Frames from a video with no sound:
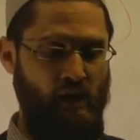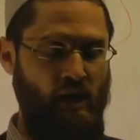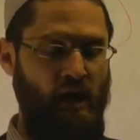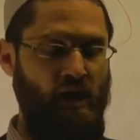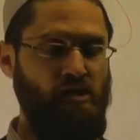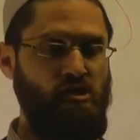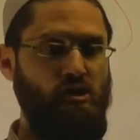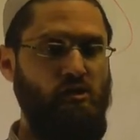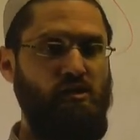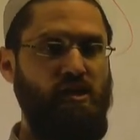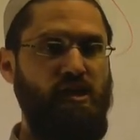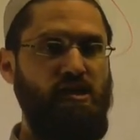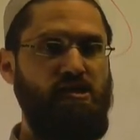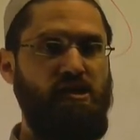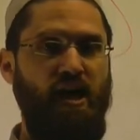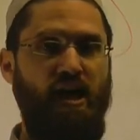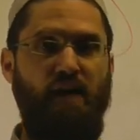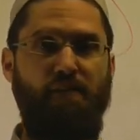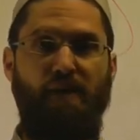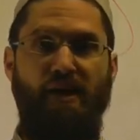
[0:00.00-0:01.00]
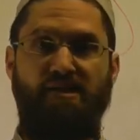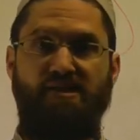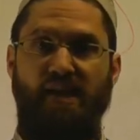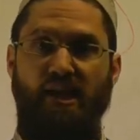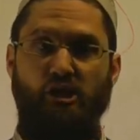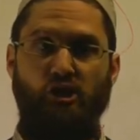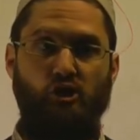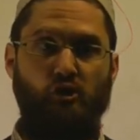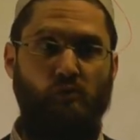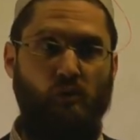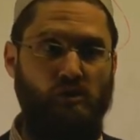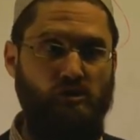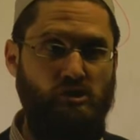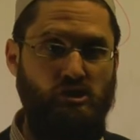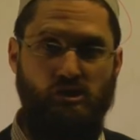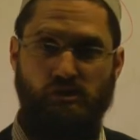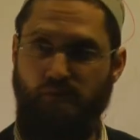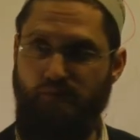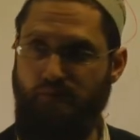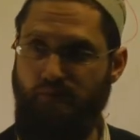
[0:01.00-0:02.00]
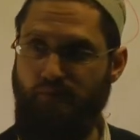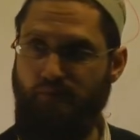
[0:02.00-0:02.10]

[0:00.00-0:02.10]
And so kitab has that nuance.